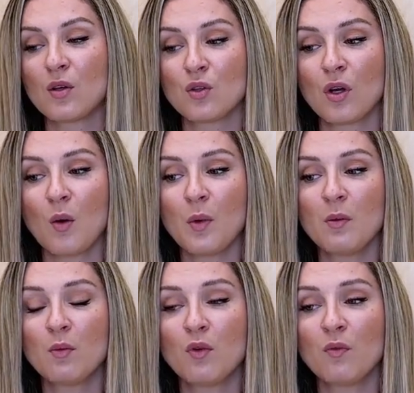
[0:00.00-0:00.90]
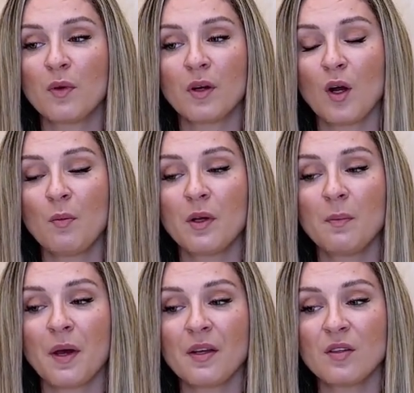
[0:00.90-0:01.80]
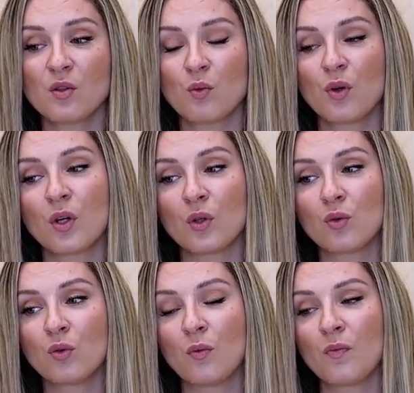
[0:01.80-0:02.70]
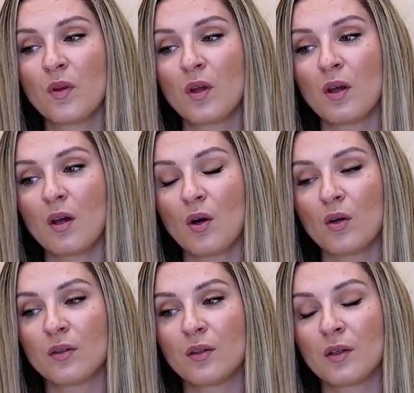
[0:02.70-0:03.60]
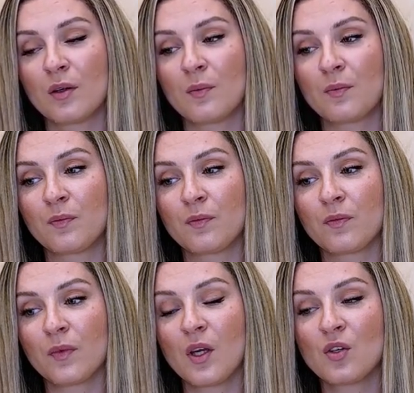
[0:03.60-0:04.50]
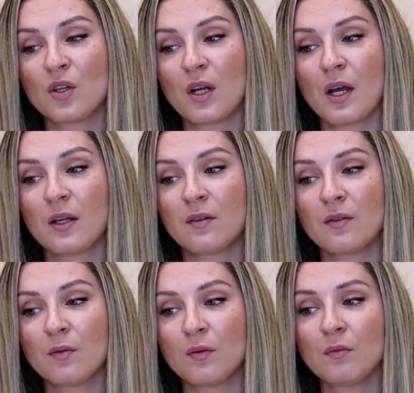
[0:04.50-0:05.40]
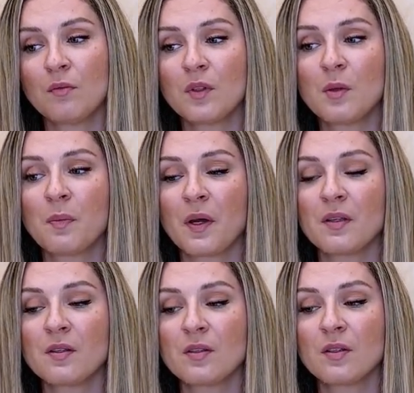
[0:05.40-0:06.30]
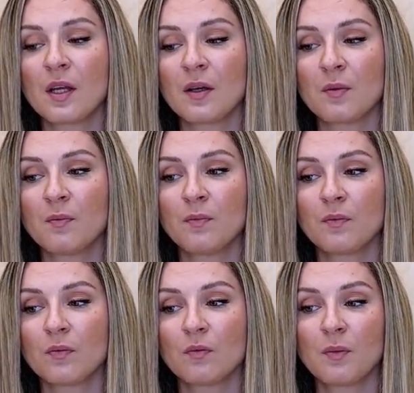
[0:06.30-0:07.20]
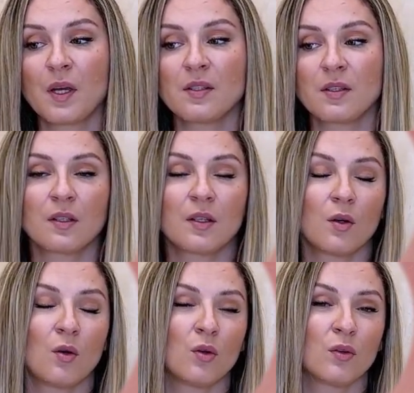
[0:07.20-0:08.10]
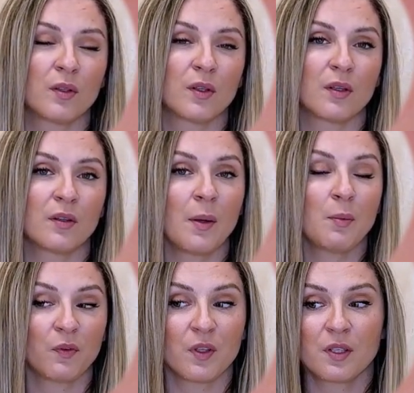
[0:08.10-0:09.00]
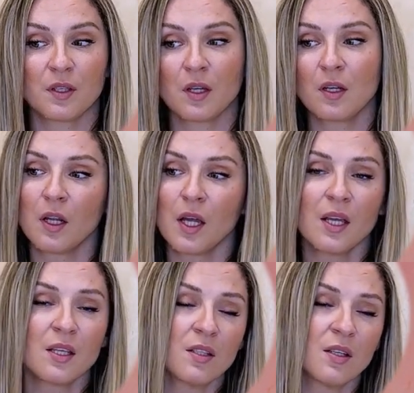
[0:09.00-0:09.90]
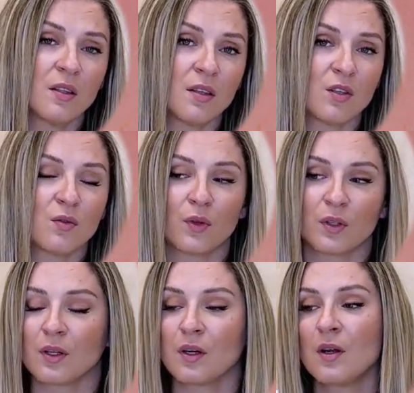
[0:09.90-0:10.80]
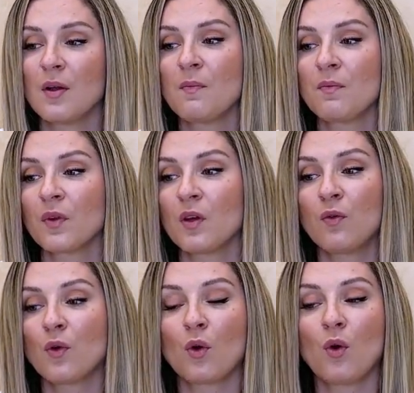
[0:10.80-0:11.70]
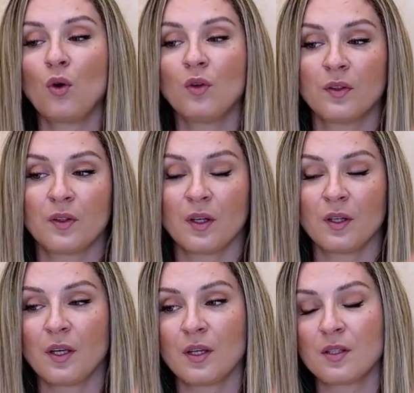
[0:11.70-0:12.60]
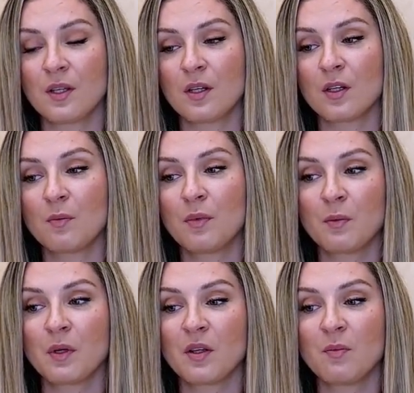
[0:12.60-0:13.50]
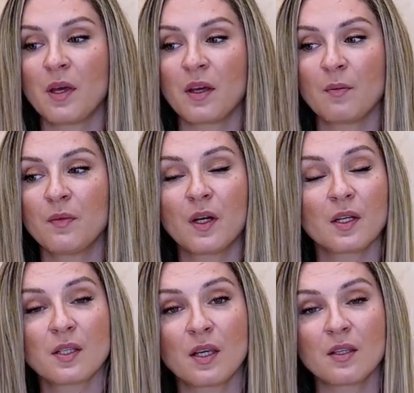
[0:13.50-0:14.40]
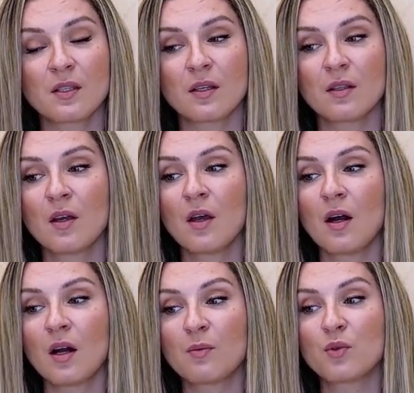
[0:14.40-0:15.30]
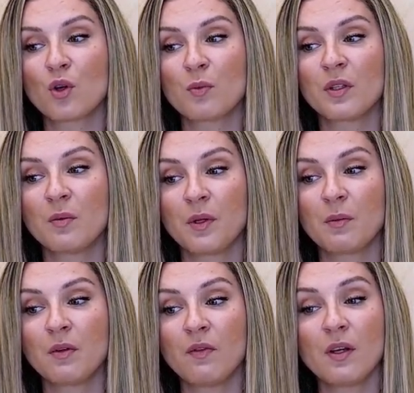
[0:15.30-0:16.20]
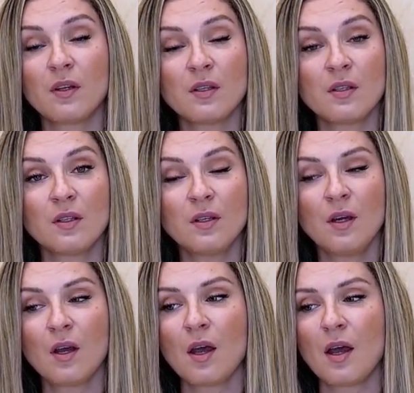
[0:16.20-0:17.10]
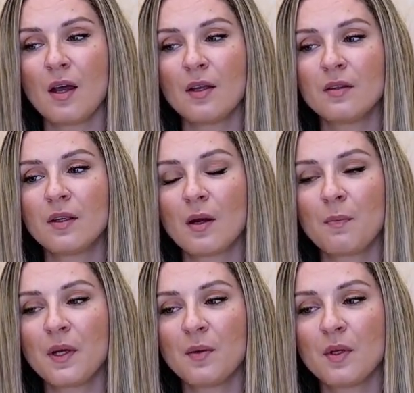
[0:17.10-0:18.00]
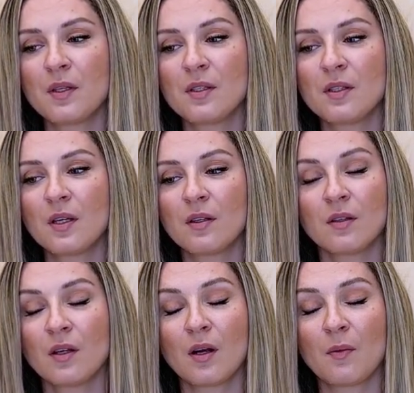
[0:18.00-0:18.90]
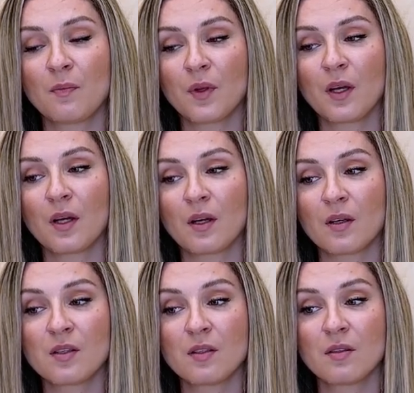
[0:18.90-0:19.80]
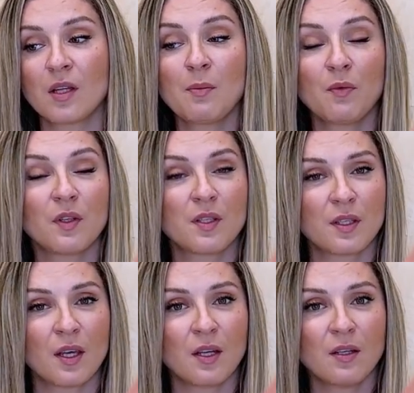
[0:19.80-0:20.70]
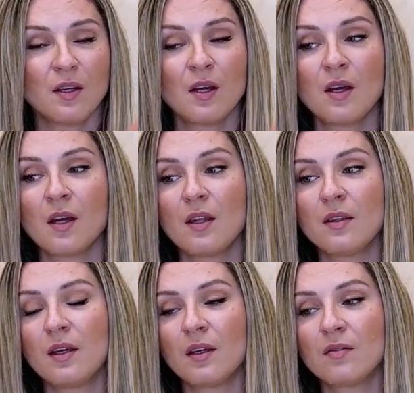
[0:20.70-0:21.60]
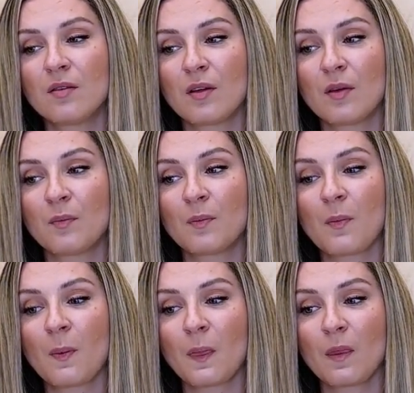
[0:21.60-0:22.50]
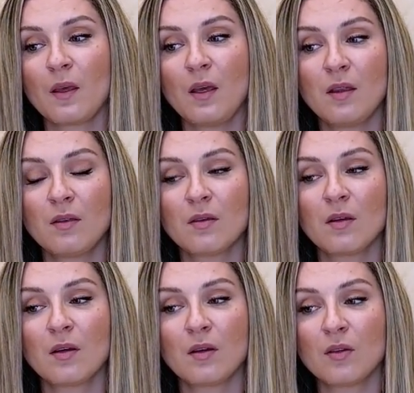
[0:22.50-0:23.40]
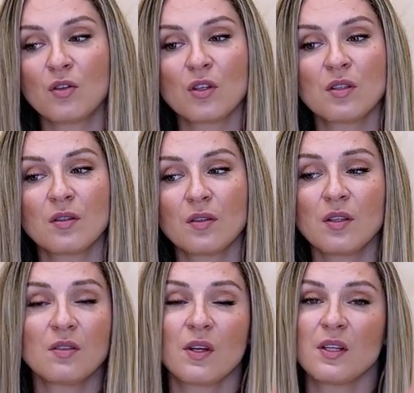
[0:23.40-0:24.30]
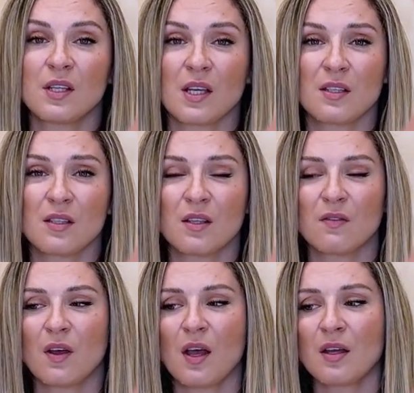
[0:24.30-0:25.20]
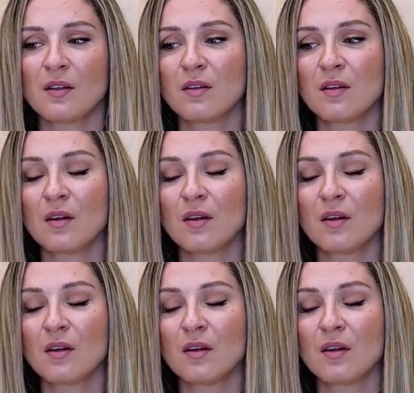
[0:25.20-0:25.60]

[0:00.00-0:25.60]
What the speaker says: So how many passes we're gonna do on each client depends, like, basically on the type of the skin, as it is for all the techniques in permanent makeup. There are skins that are absorbing the pigment very easily, and there are pigments that there are type of the skin that it's very sensitive, and